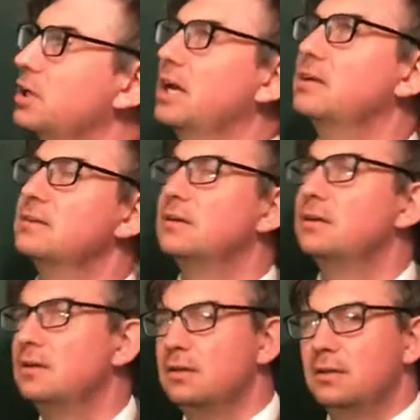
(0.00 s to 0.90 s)
I get?
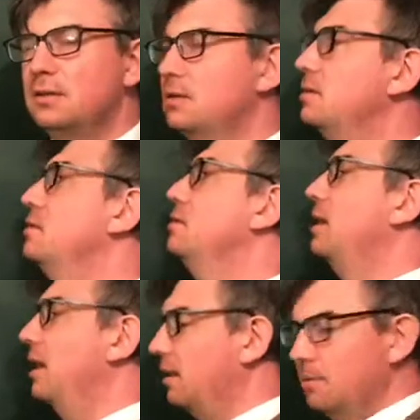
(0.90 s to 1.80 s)

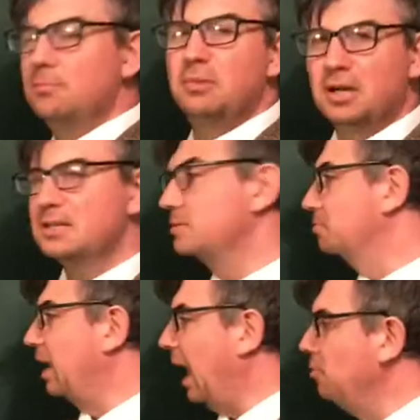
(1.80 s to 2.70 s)
Yeah, because I'm
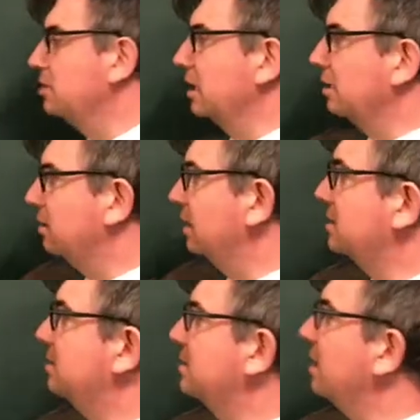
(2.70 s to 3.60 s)
counting, it's
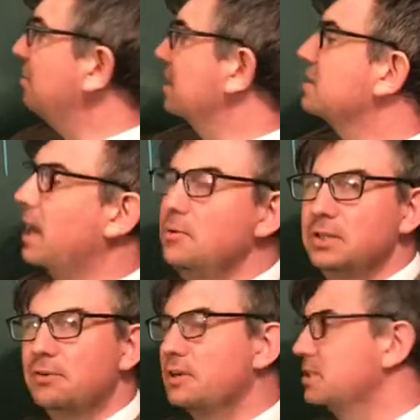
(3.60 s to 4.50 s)
the same thing as counting, right?